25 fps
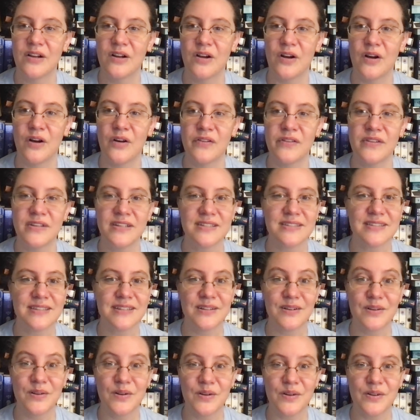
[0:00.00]
all these
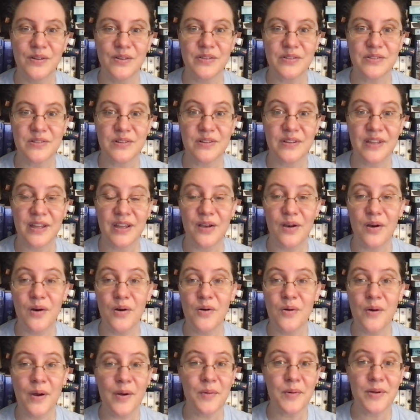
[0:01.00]
little girls are like,
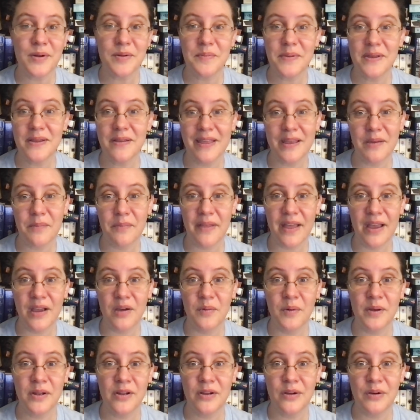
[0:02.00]
oh, I want to be like Black
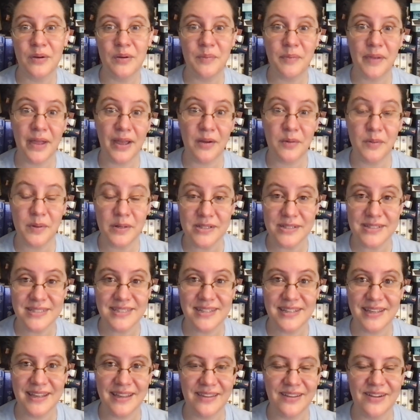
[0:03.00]
Widow, and Black Widow's a
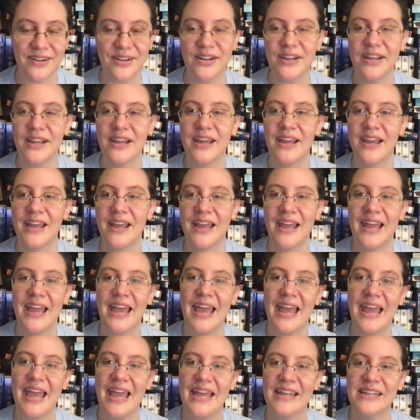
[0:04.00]
killer.
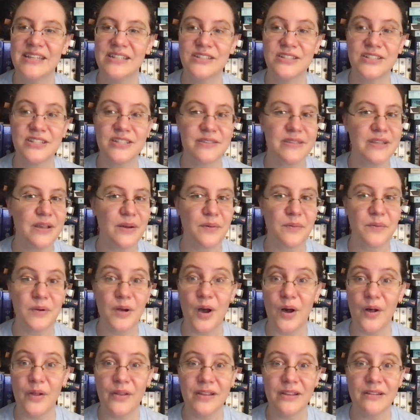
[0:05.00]
And just, you know,
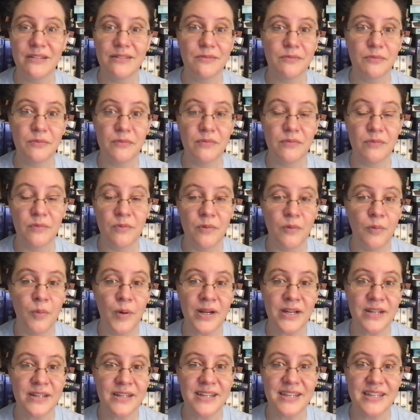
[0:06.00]
calling
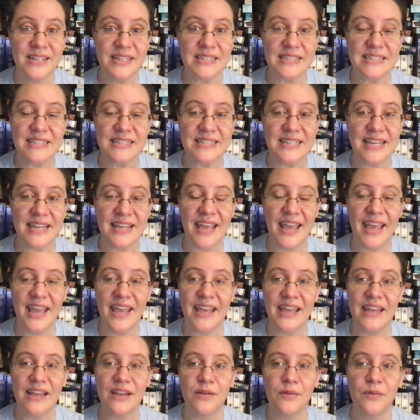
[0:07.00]
what it is. It's like,
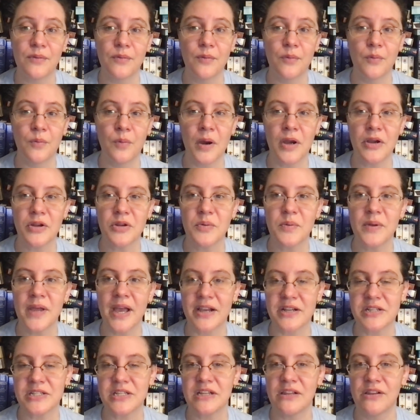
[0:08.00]
hey, where do we
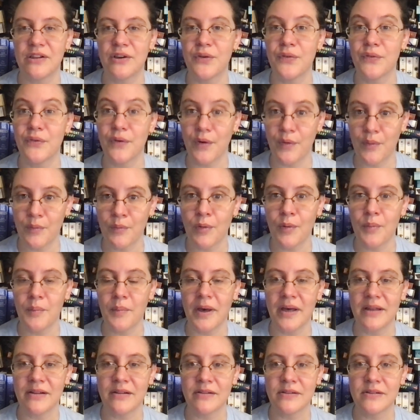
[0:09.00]
actually look for our role
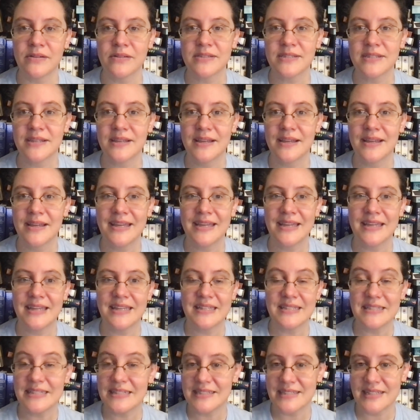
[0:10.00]
models?
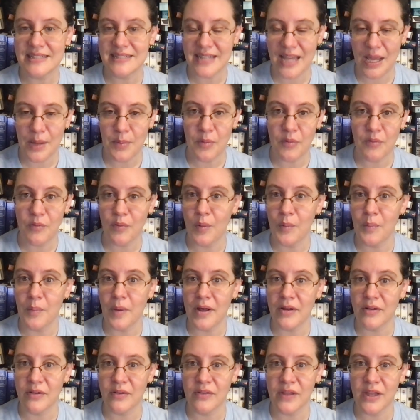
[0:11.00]
Is this the type of role
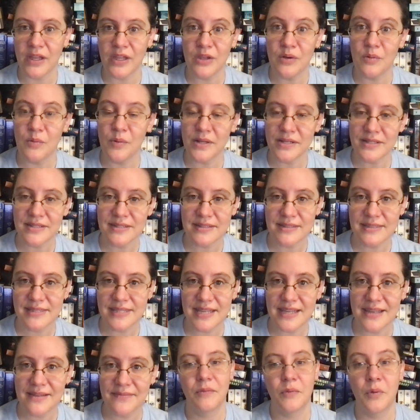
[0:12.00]
model that you want to
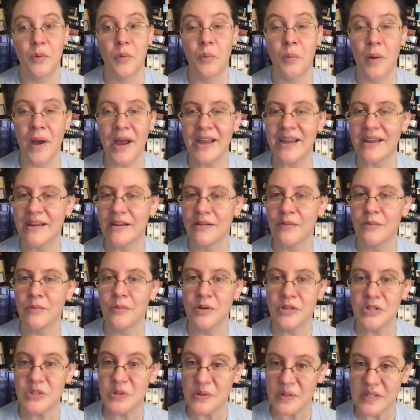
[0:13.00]
see? Or why
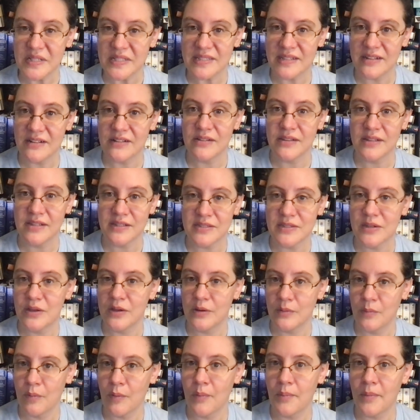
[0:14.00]
would you consider this
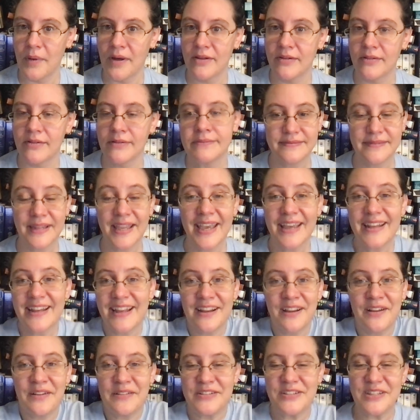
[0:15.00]
a role model? And
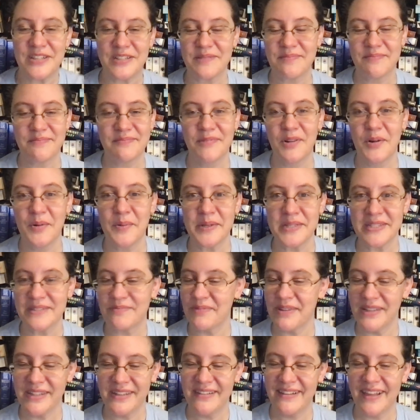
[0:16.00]
I just always
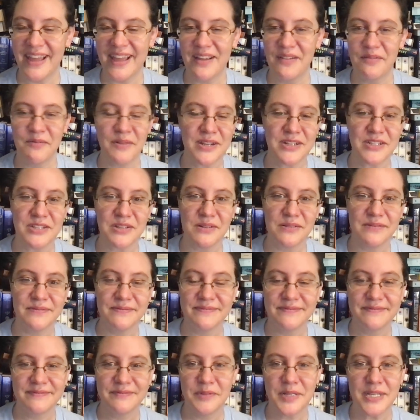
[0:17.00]
really like Rachel
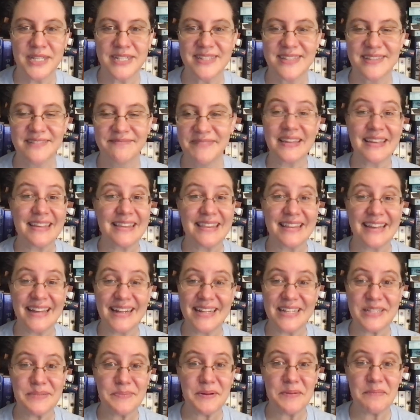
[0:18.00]
Weisz. That
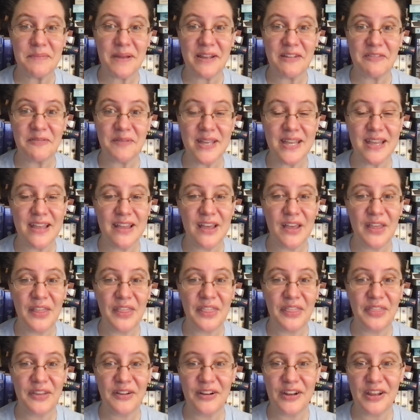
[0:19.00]
has been my week
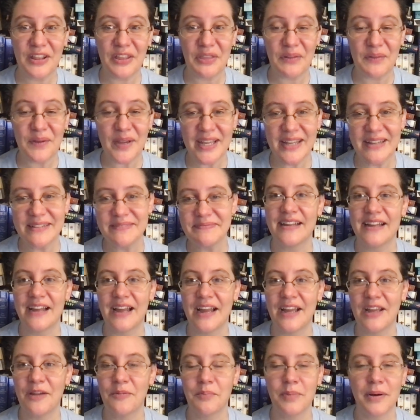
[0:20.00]
33.
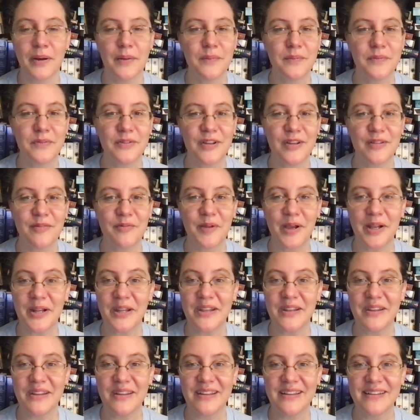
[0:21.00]
I am pumped and
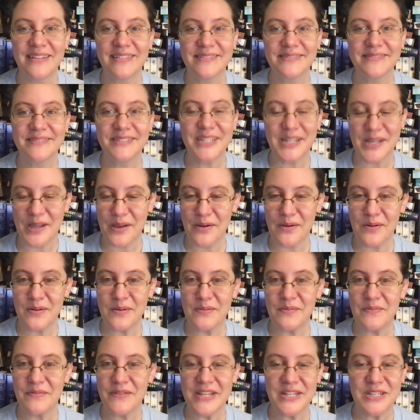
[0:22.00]
ready to
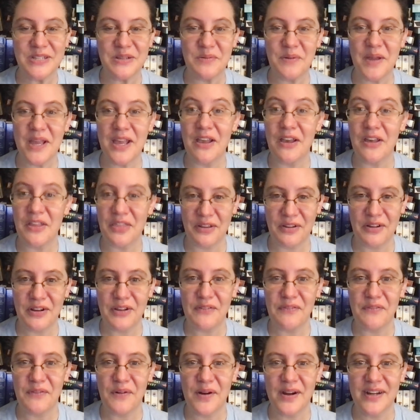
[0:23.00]
go into week
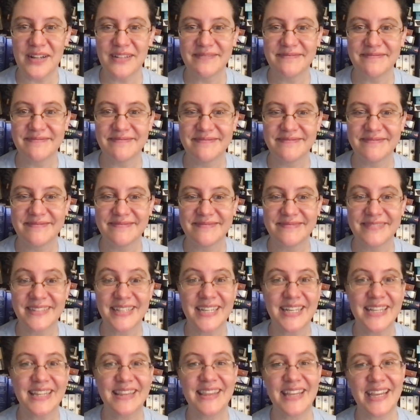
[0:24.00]
34.
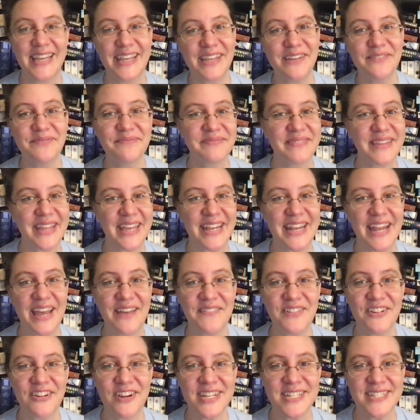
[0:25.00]
Thank you and
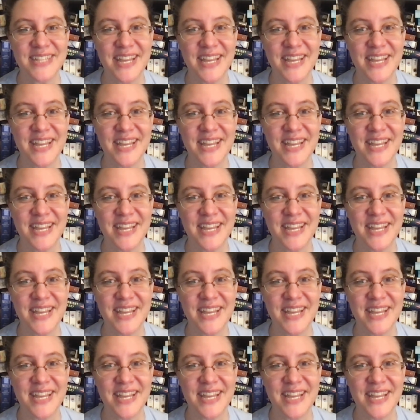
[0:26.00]
have a great